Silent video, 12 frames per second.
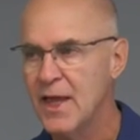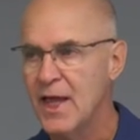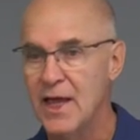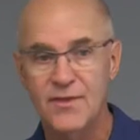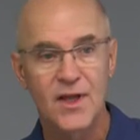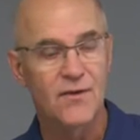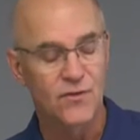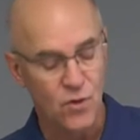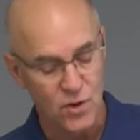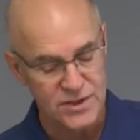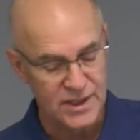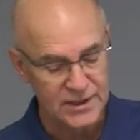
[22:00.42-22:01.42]
And then of
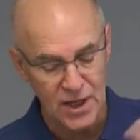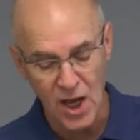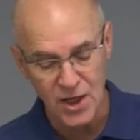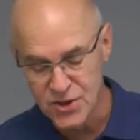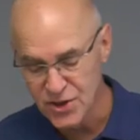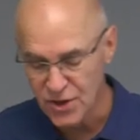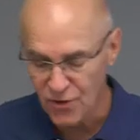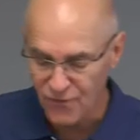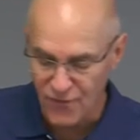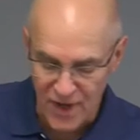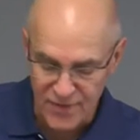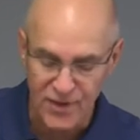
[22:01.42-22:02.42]
course, acknowledging your
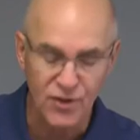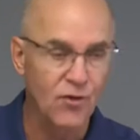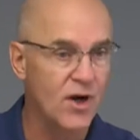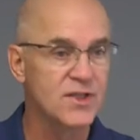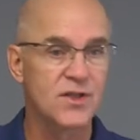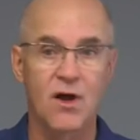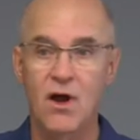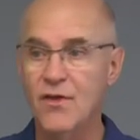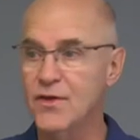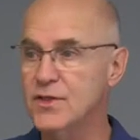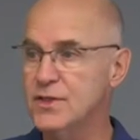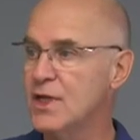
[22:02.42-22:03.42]
faith in Christ to
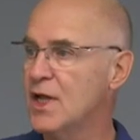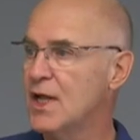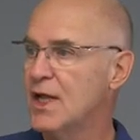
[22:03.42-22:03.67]
others.